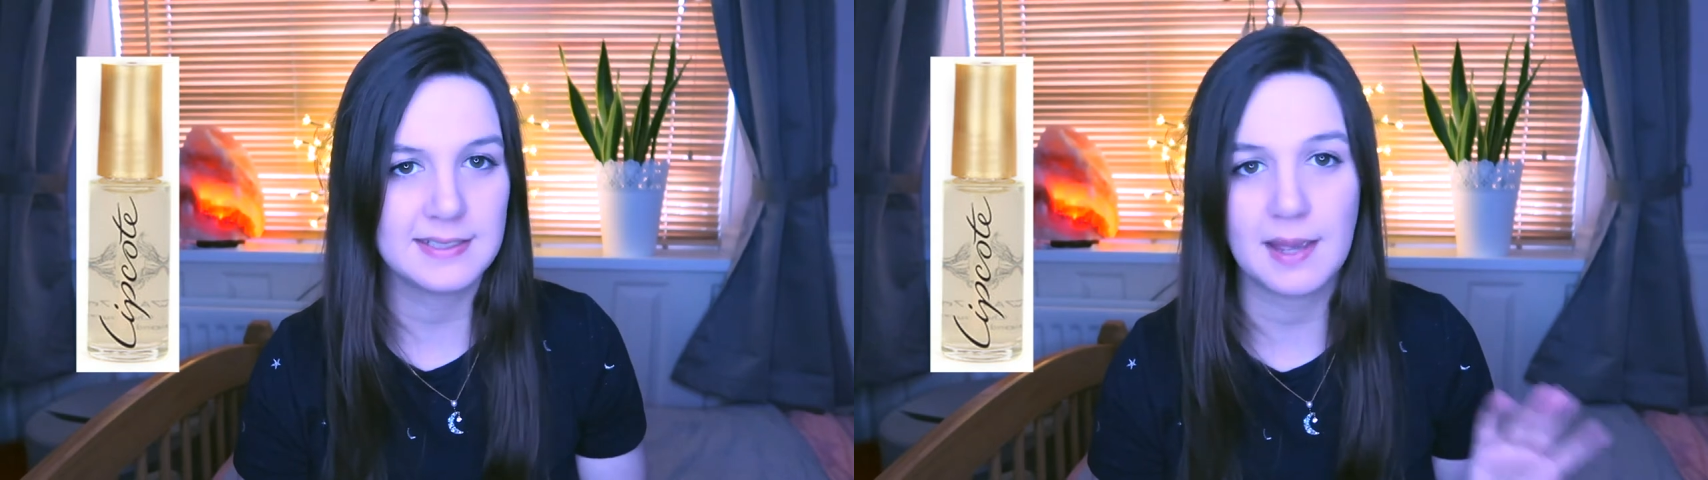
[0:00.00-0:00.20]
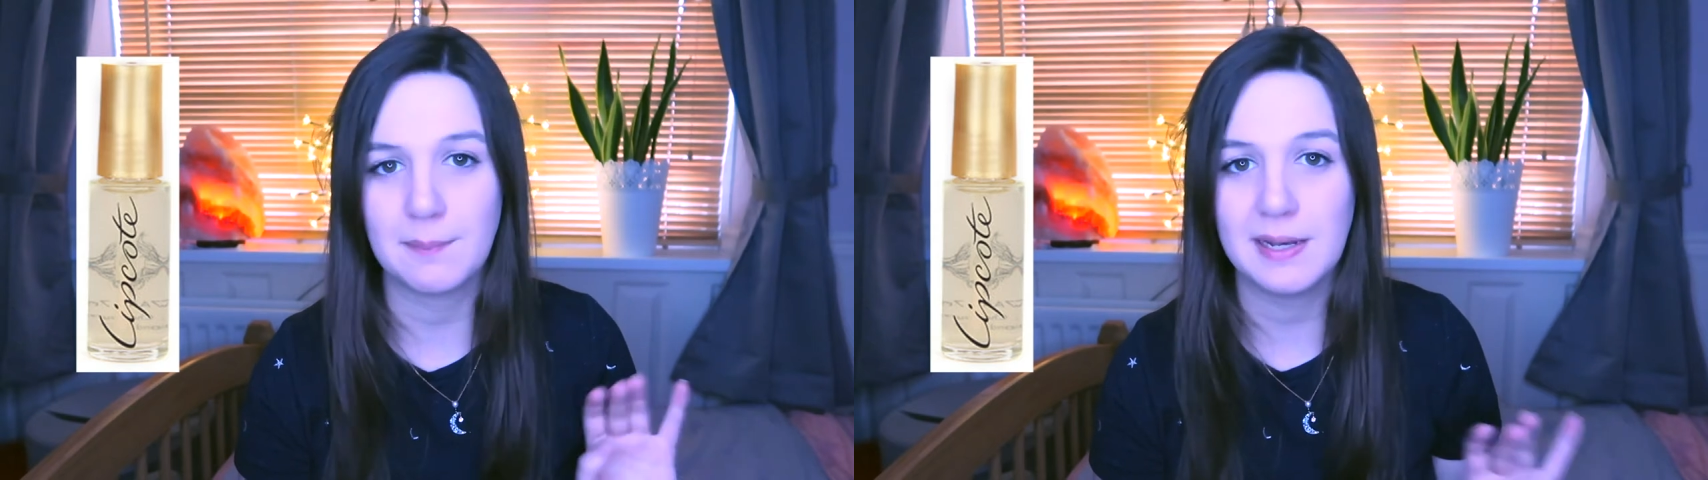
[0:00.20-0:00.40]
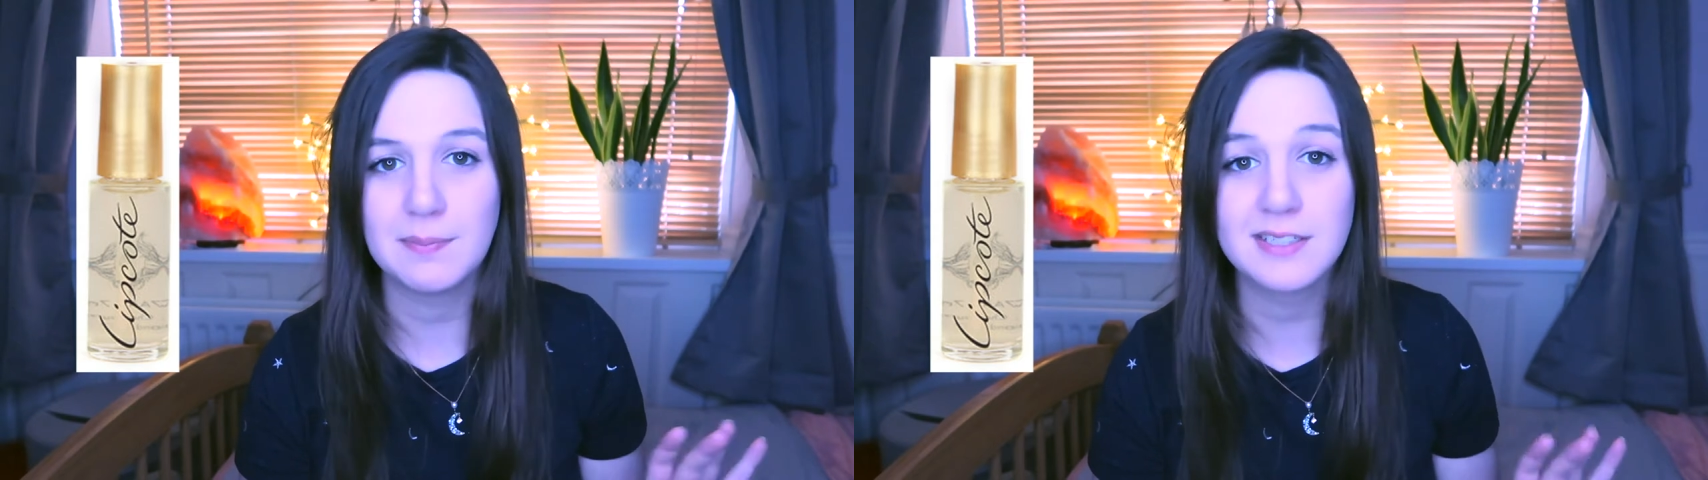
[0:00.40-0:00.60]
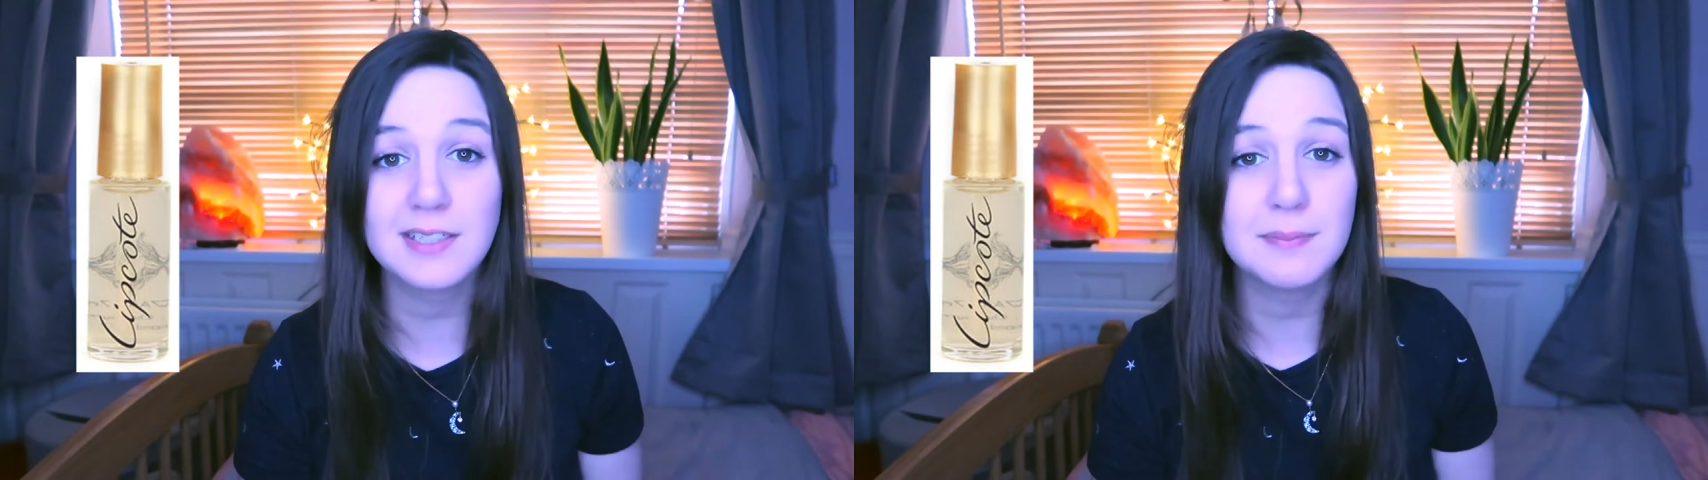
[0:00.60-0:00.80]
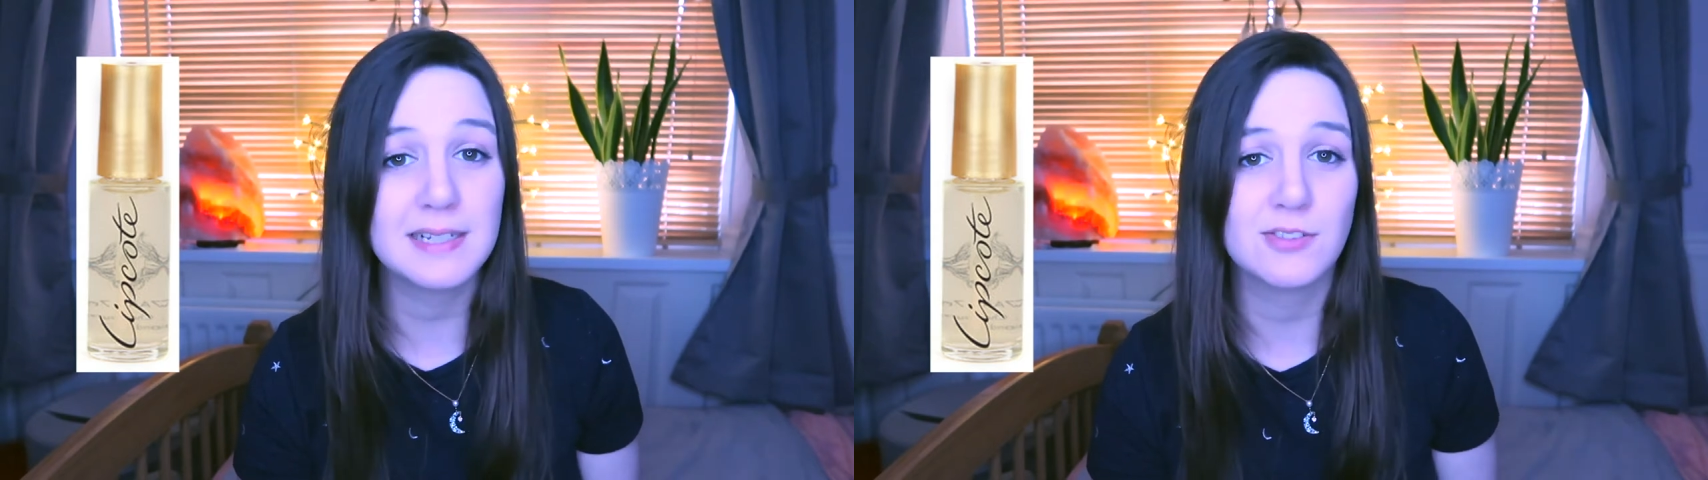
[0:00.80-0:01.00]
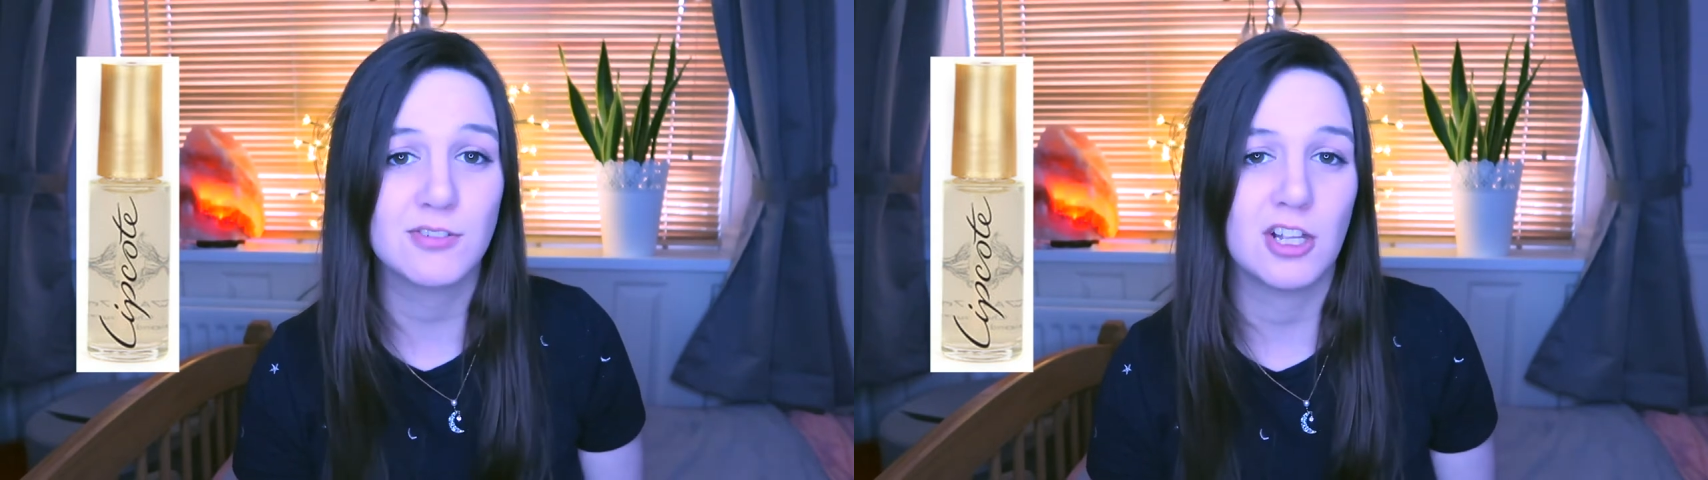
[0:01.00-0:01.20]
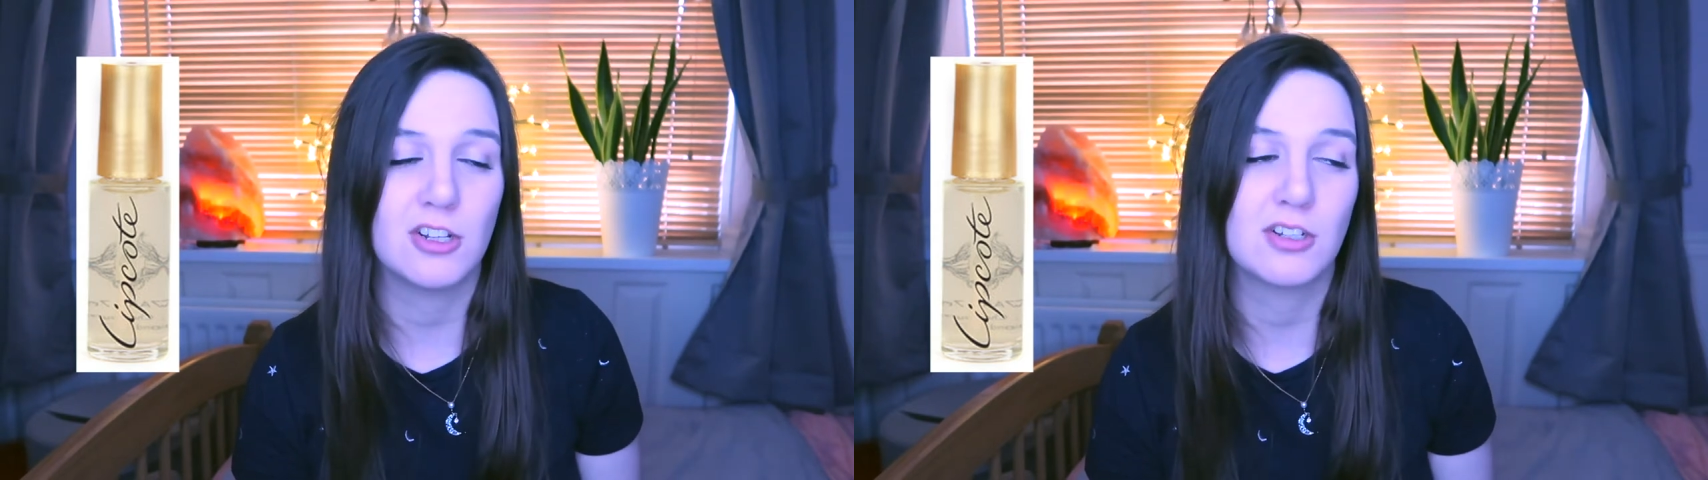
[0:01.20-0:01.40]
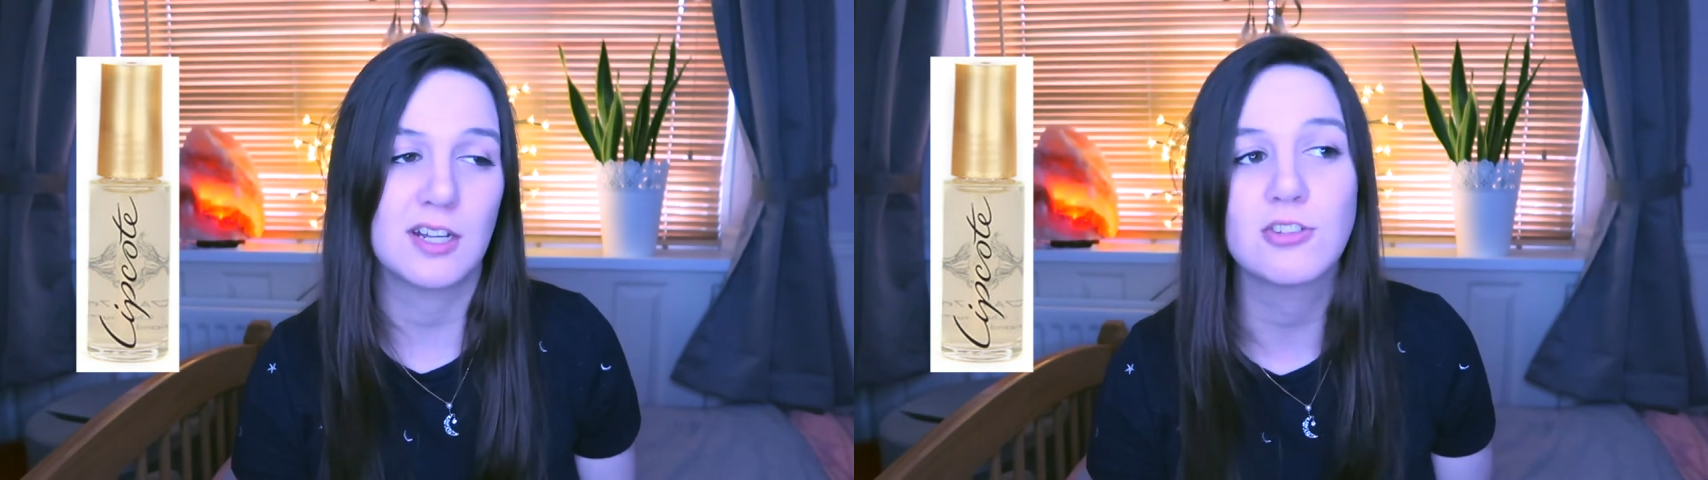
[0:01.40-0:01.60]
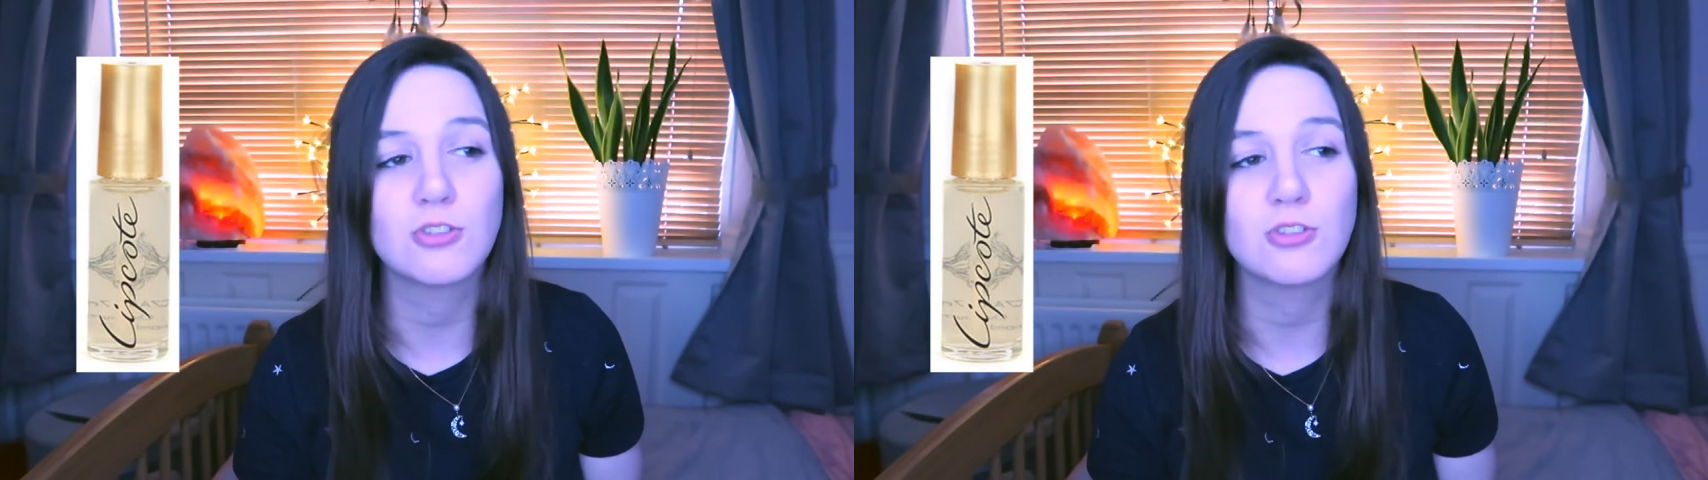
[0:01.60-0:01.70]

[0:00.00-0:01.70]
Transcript: it kept my lipstick in place for a lot longer,